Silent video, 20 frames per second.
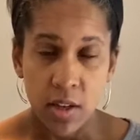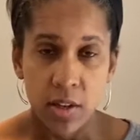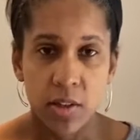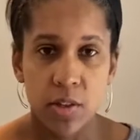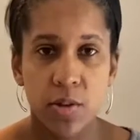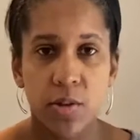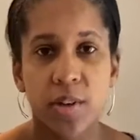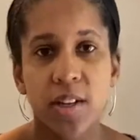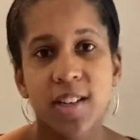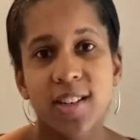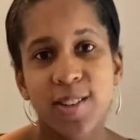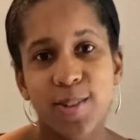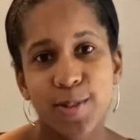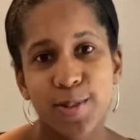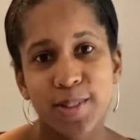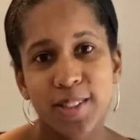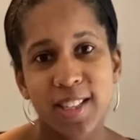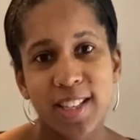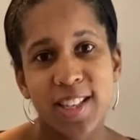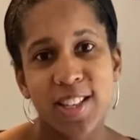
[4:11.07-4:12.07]
You can
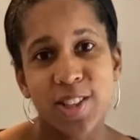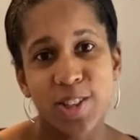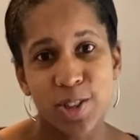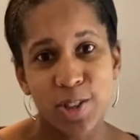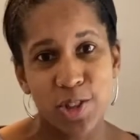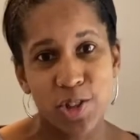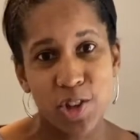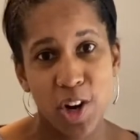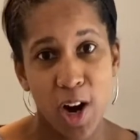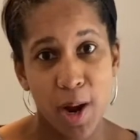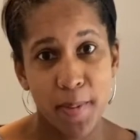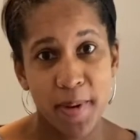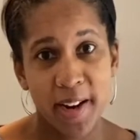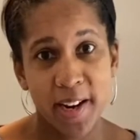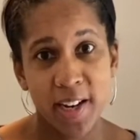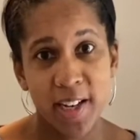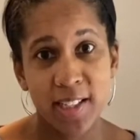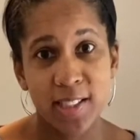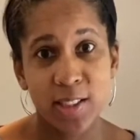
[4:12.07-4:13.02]
use either strawberries